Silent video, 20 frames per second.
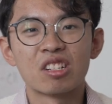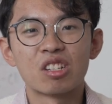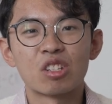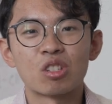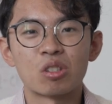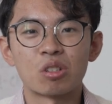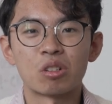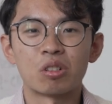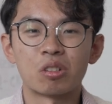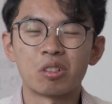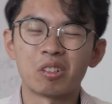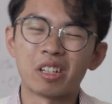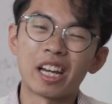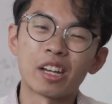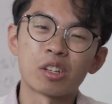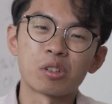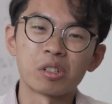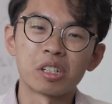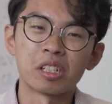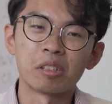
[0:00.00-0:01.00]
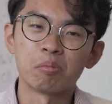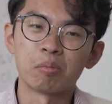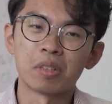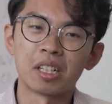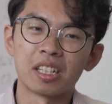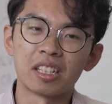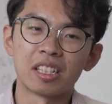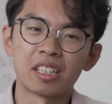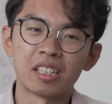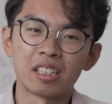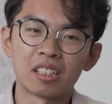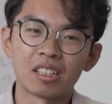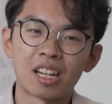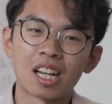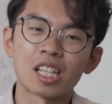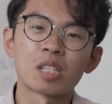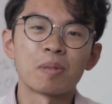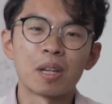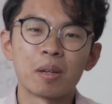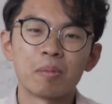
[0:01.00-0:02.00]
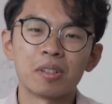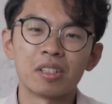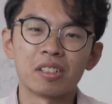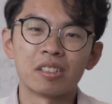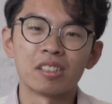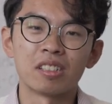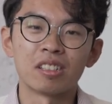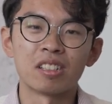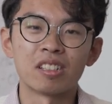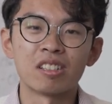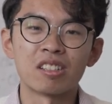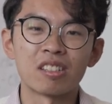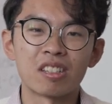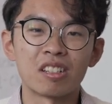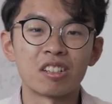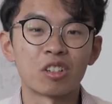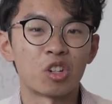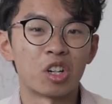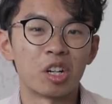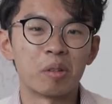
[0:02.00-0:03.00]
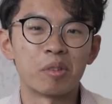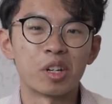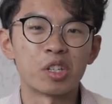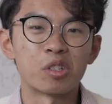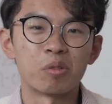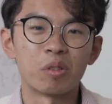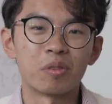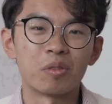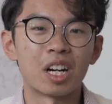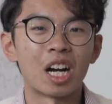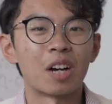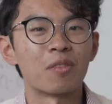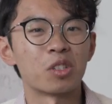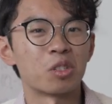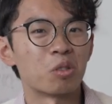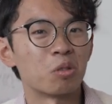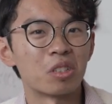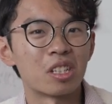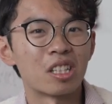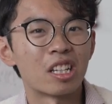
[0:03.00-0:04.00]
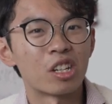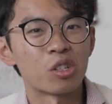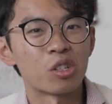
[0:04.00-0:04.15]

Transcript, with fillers: So actually my last paper is a collaboration with a Harvard student